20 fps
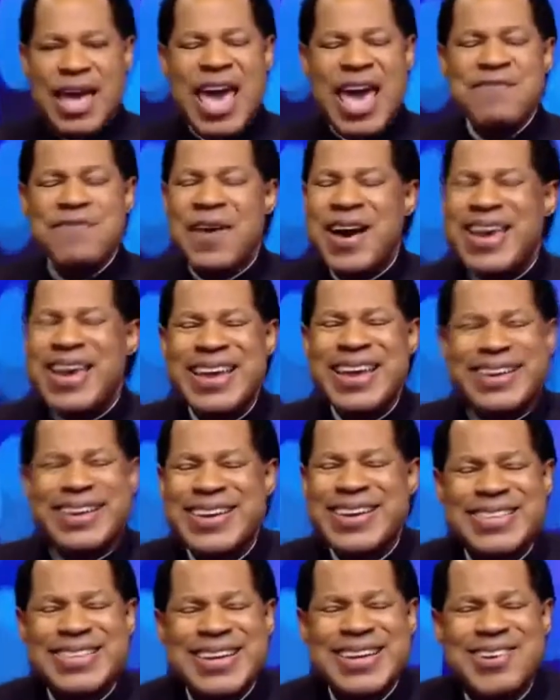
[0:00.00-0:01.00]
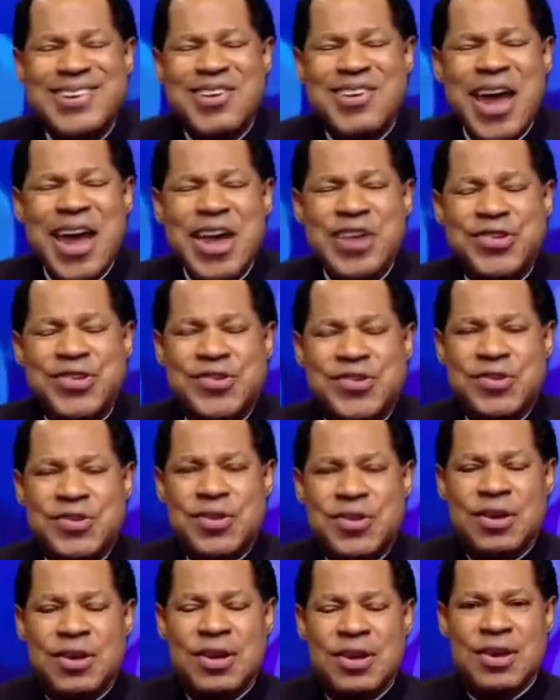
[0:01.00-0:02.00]
Ever increasing
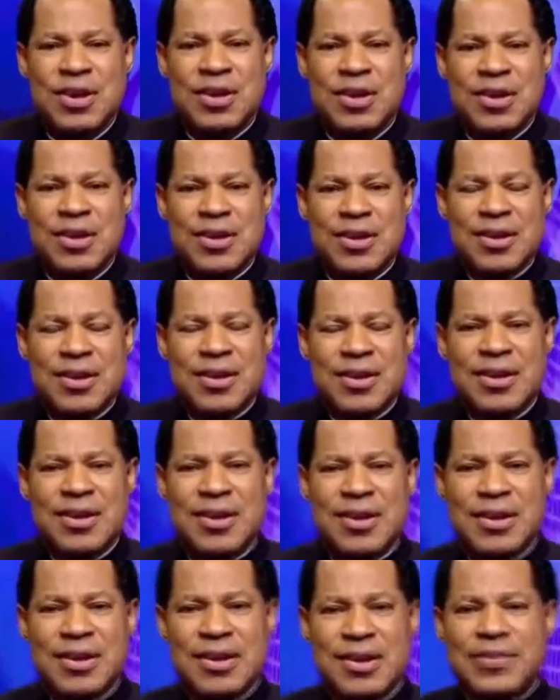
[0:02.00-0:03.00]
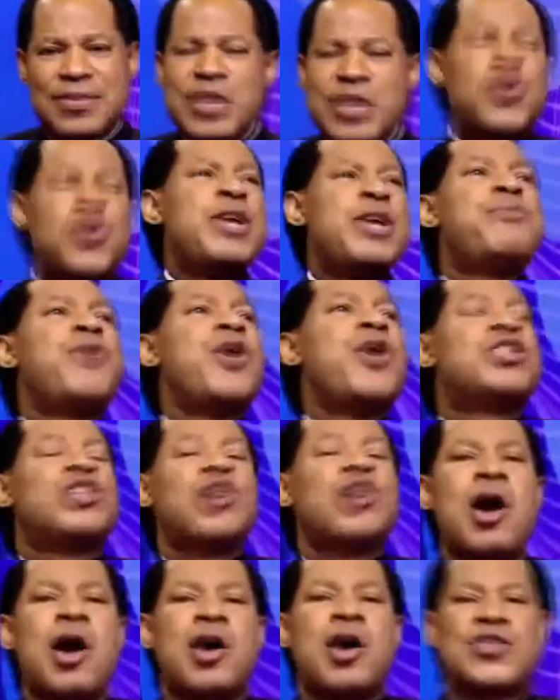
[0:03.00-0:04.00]
grace. This is what he brought
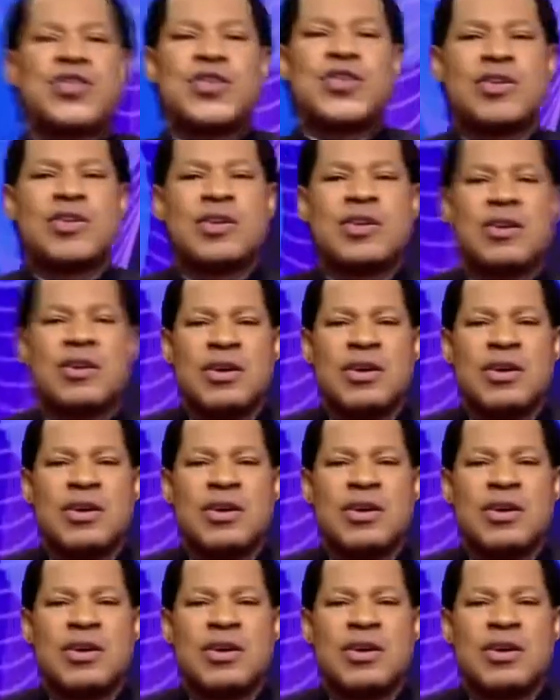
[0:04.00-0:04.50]
to us.